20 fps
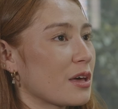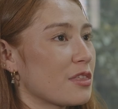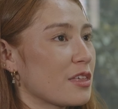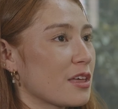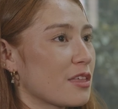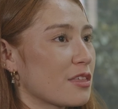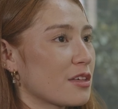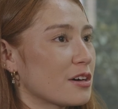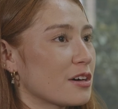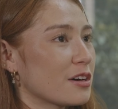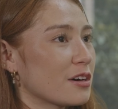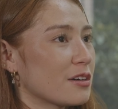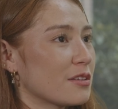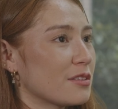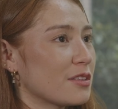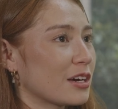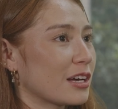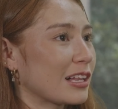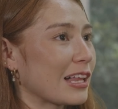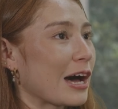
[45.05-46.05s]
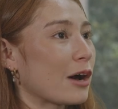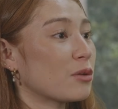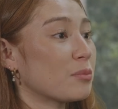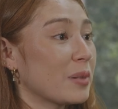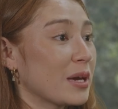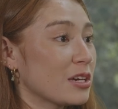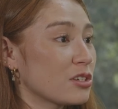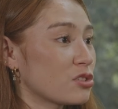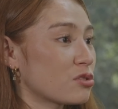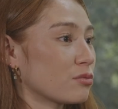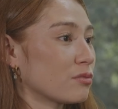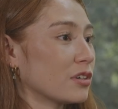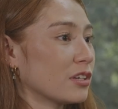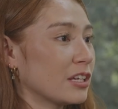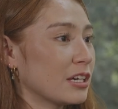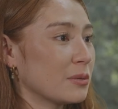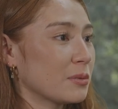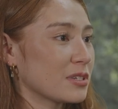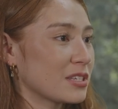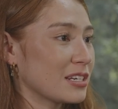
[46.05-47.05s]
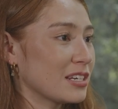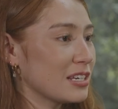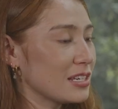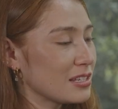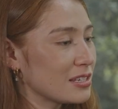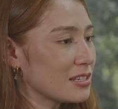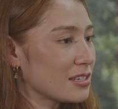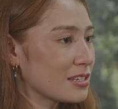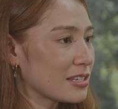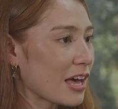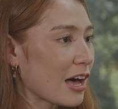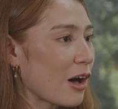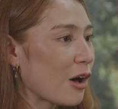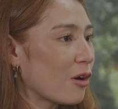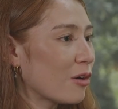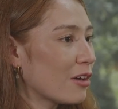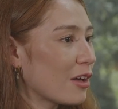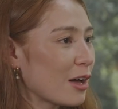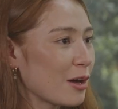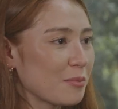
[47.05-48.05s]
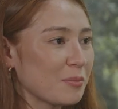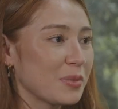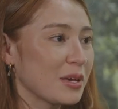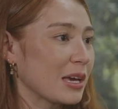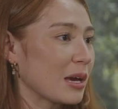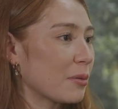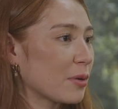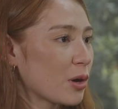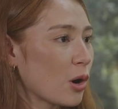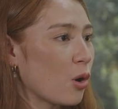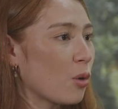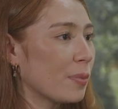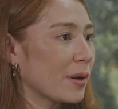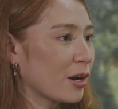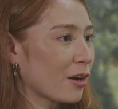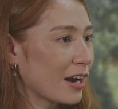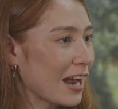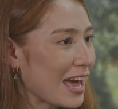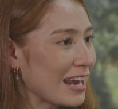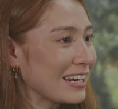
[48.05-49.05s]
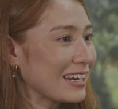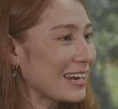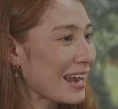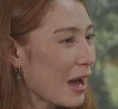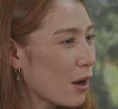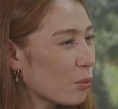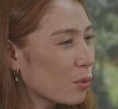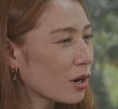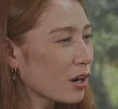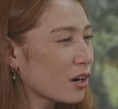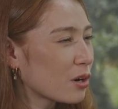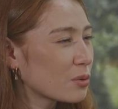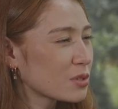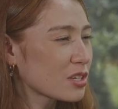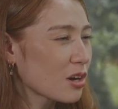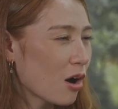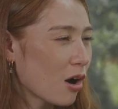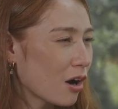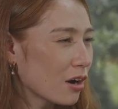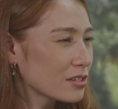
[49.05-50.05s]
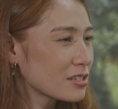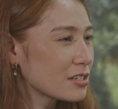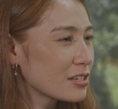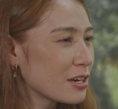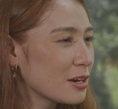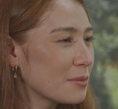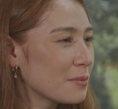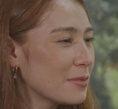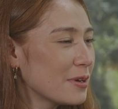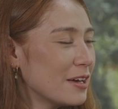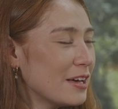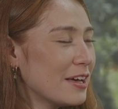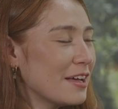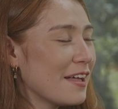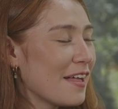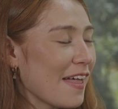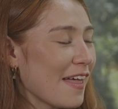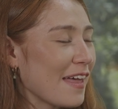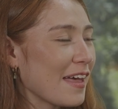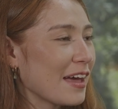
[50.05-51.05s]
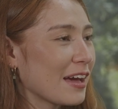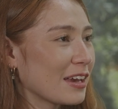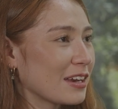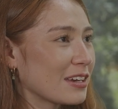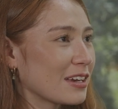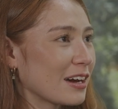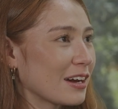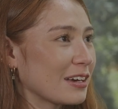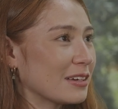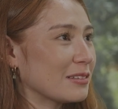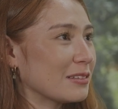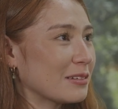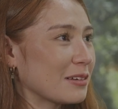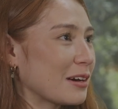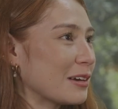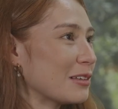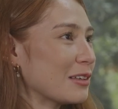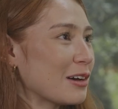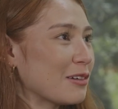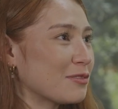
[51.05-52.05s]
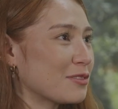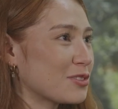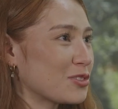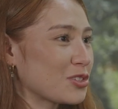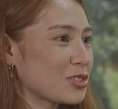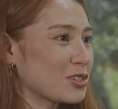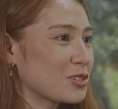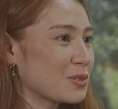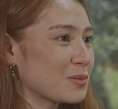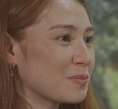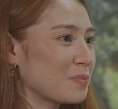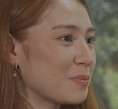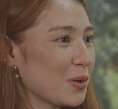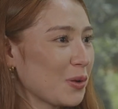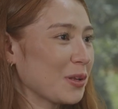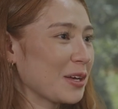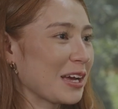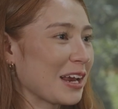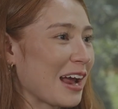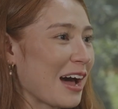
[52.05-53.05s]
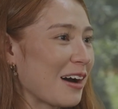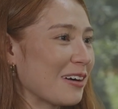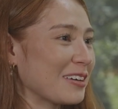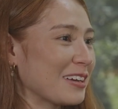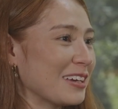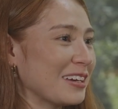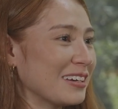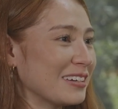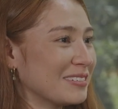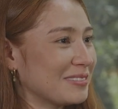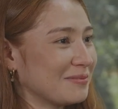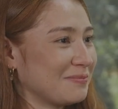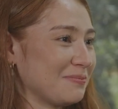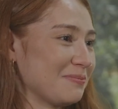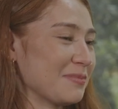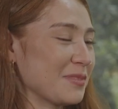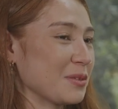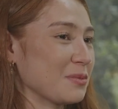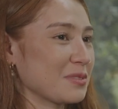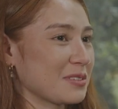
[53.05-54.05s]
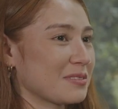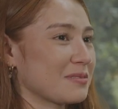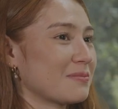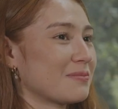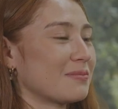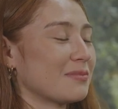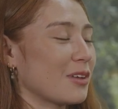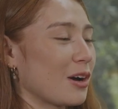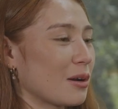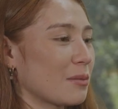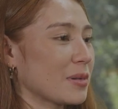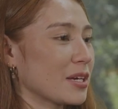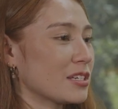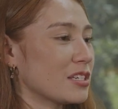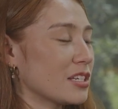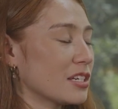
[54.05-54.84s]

I think the cloud-based really was an easy sell. Being able to open on any network was awesome, and I loved just pulling it out, and it was not a big